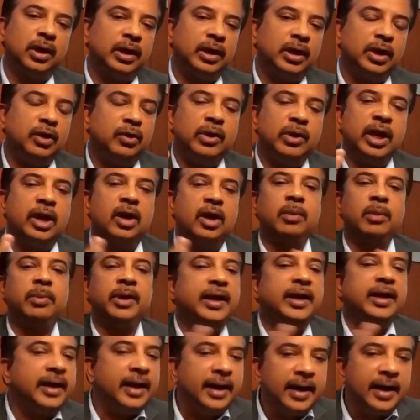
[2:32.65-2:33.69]
you cannot be
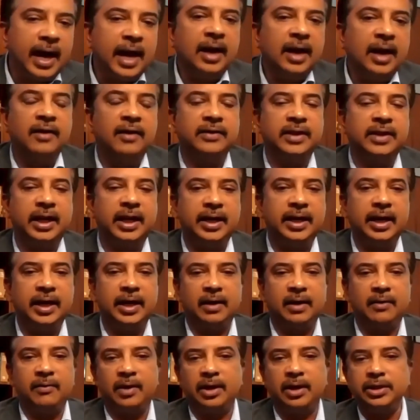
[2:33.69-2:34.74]
in denial of that
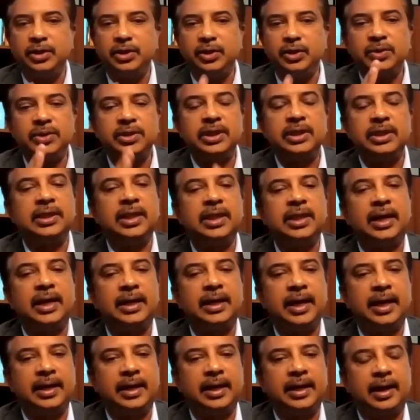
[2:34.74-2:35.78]
data. Once you see that
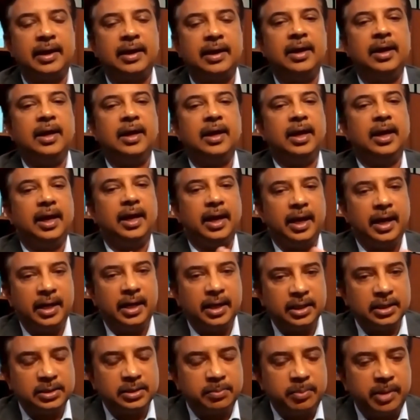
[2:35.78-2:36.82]
data, it
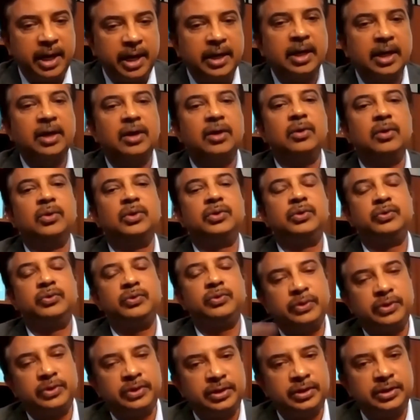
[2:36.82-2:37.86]
is better to
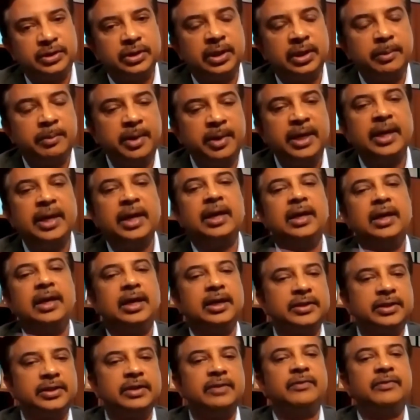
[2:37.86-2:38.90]
immediately
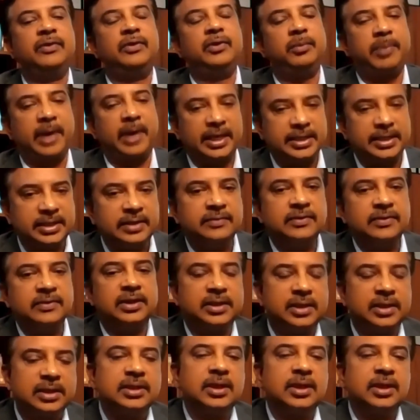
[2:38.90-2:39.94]
shift to passives
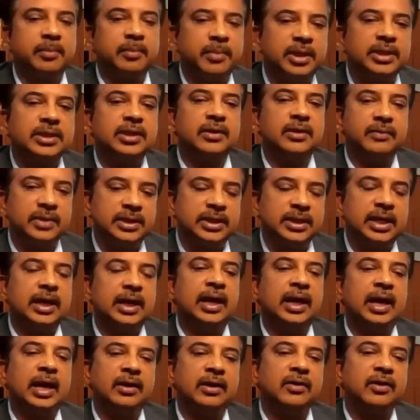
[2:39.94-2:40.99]
is a submission which I'd
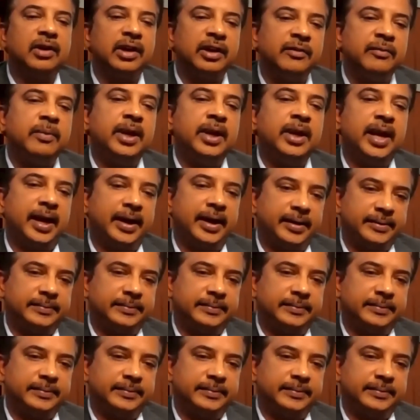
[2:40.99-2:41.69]
like to leave behind.